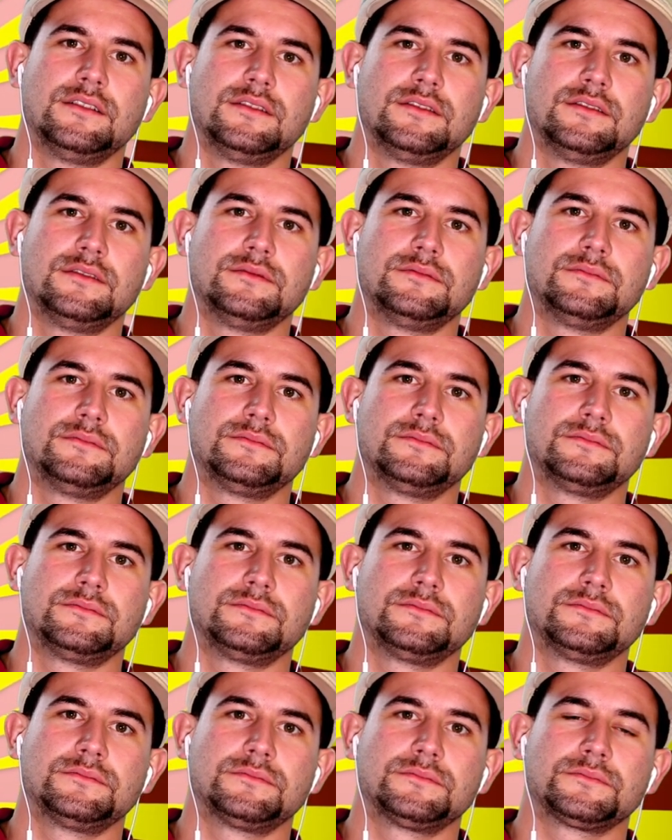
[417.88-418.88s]

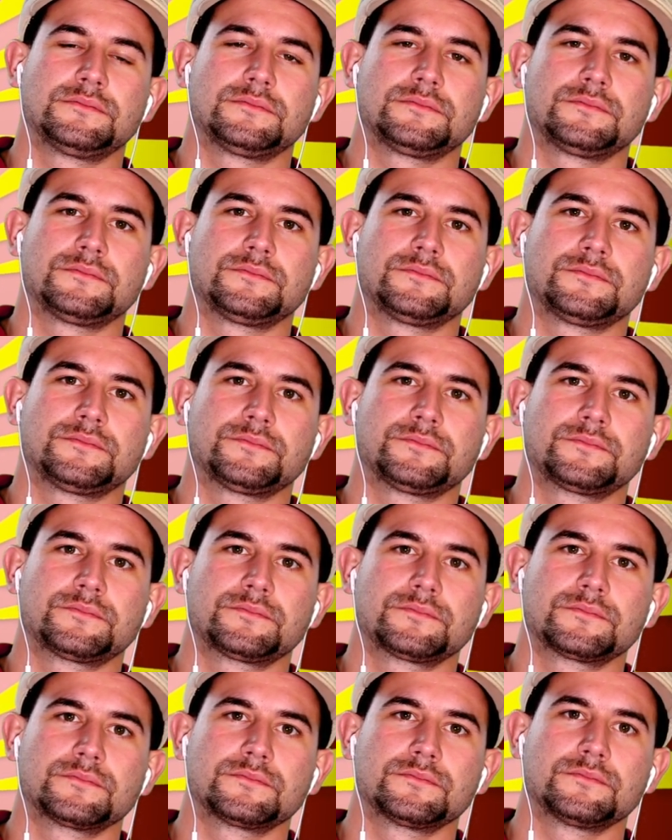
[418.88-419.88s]

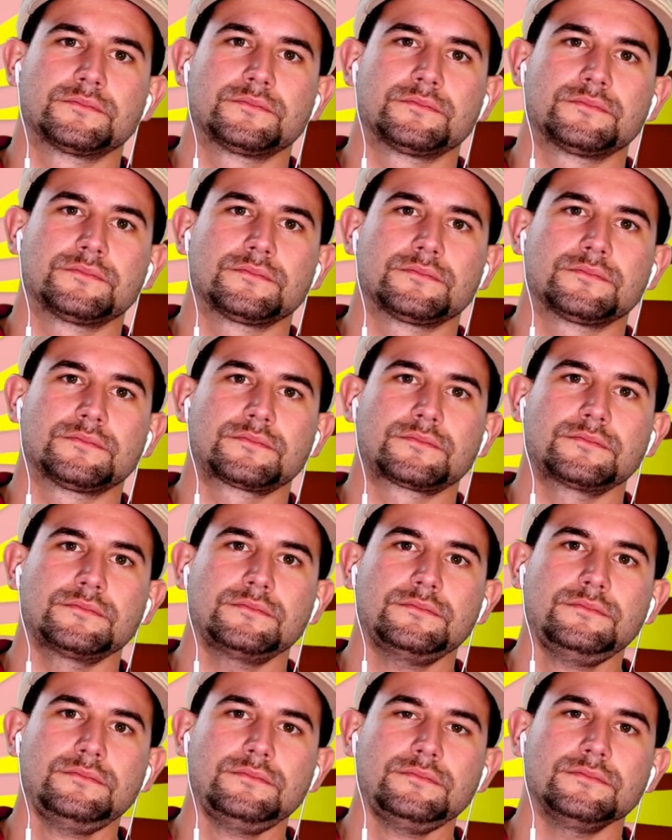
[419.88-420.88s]

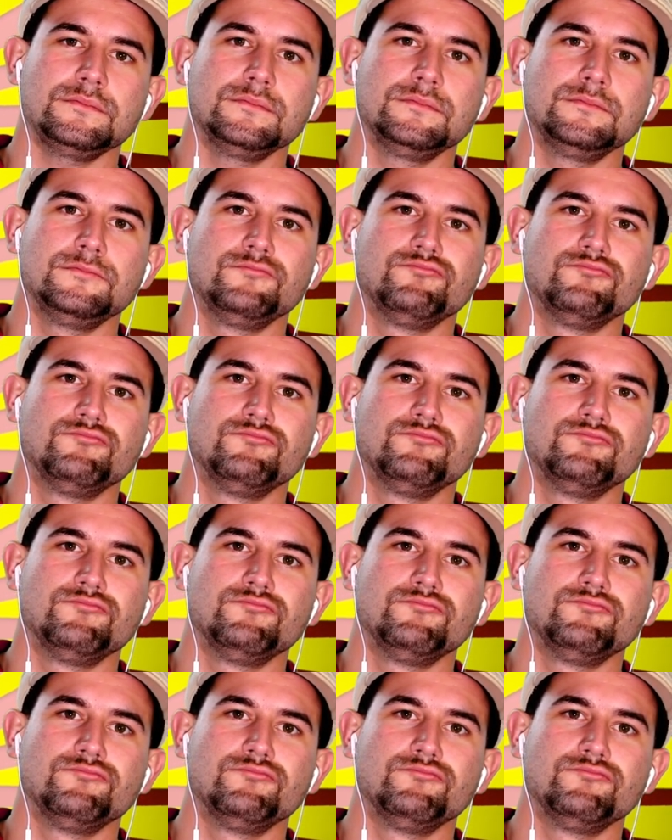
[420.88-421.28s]
(silent)